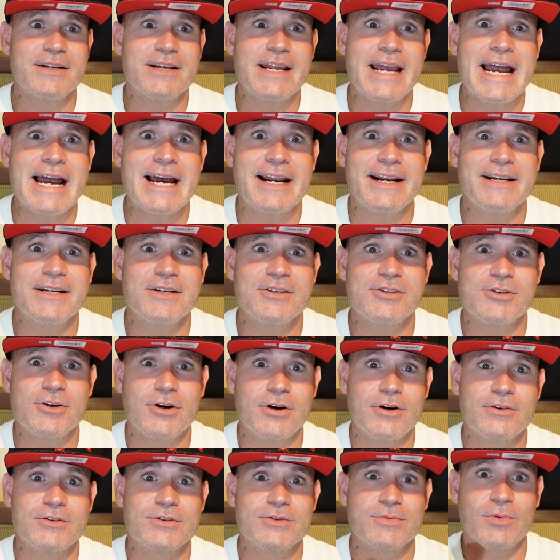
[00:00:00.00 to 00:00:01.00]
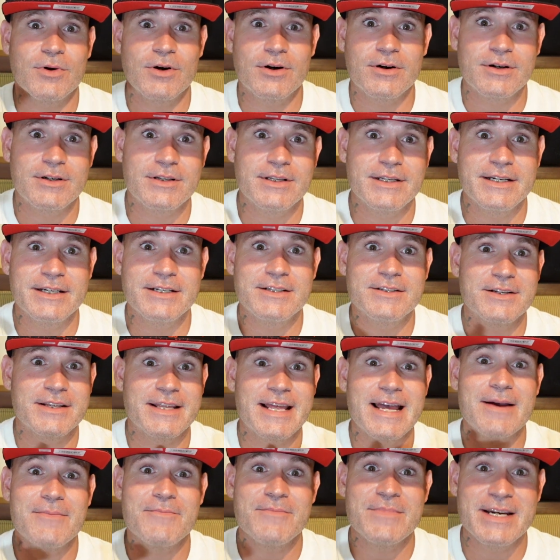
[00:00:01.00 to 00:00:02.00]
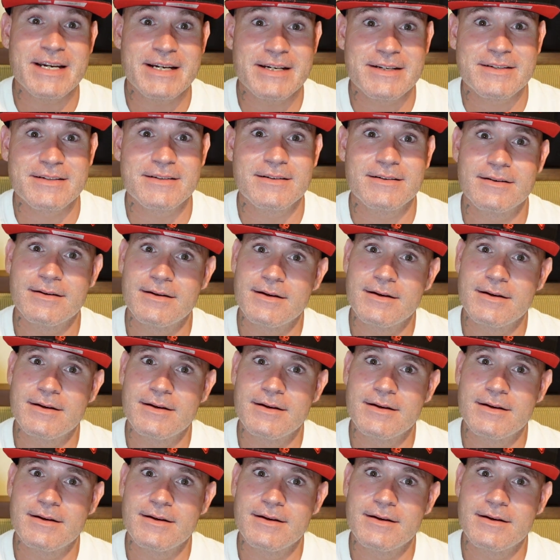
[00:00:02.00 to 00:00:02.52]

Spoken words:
adding Charles Barkley to that mix.